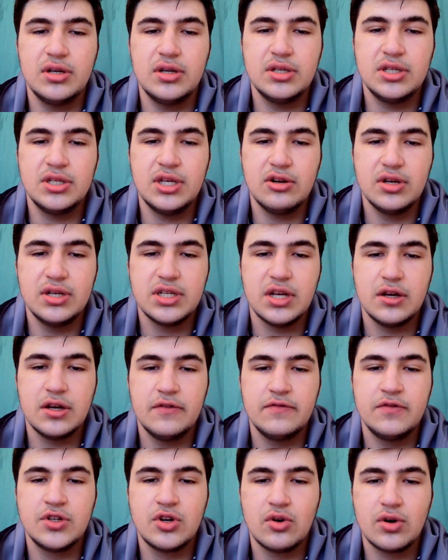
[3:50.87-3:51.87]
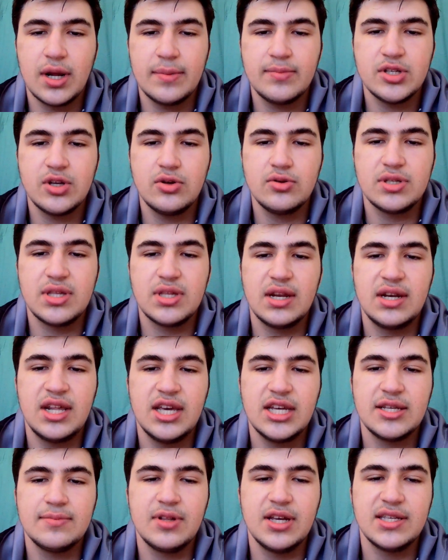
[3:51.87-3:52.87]
series of short episodes that
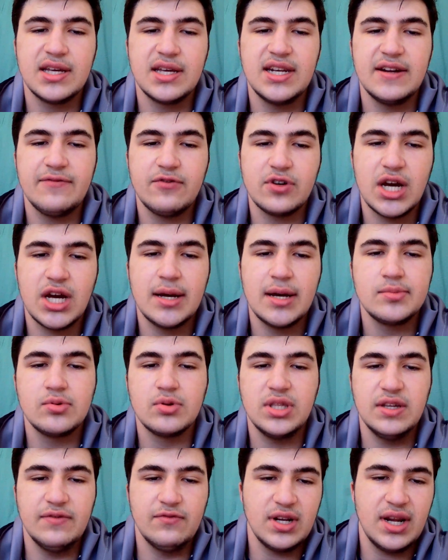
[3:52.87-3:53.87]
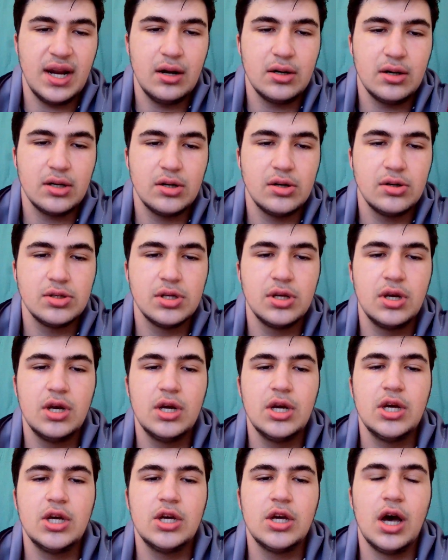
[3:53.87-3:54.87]
takes place at different times with different characters.
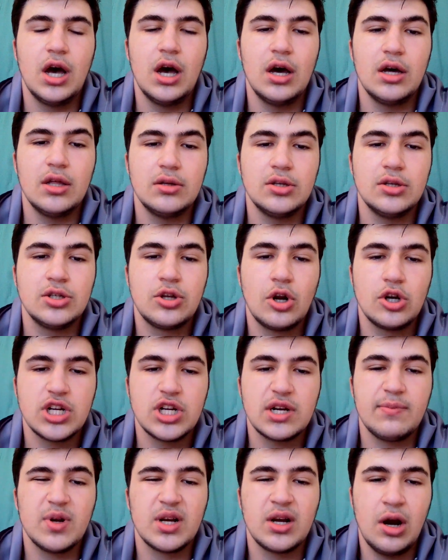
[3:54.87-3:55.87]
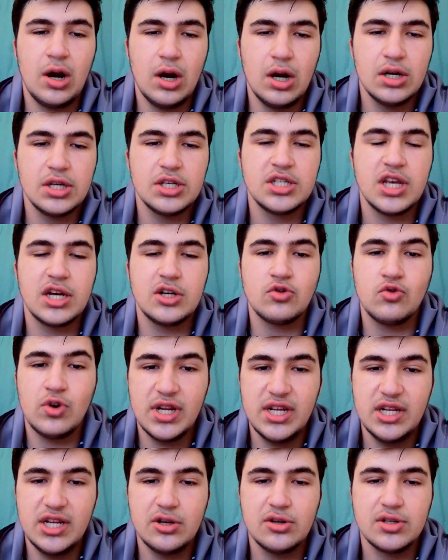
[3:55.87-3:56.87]
Star Trek Picard is set
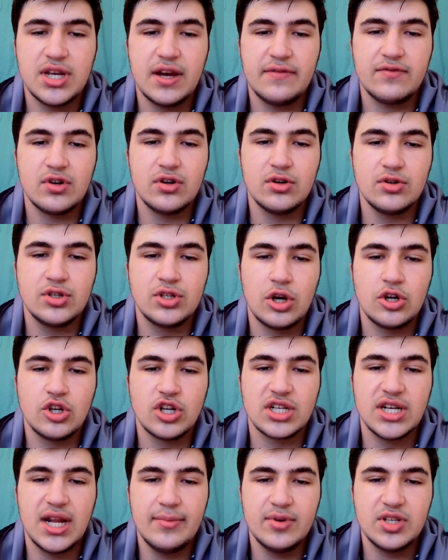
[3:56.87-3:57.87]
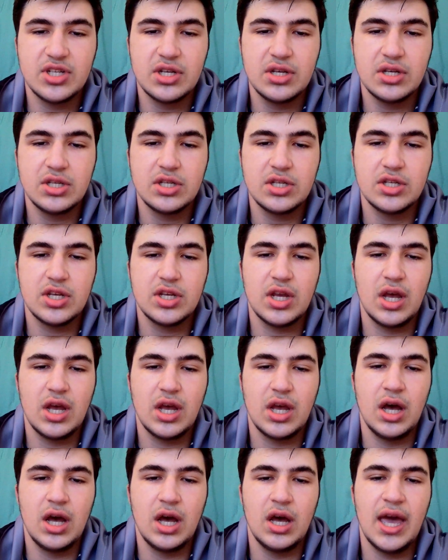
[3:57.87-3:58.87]
20 years after Star Trek Nemesis,
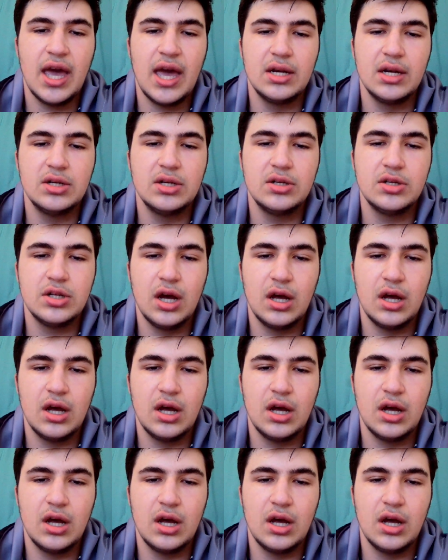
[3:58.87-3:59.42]
and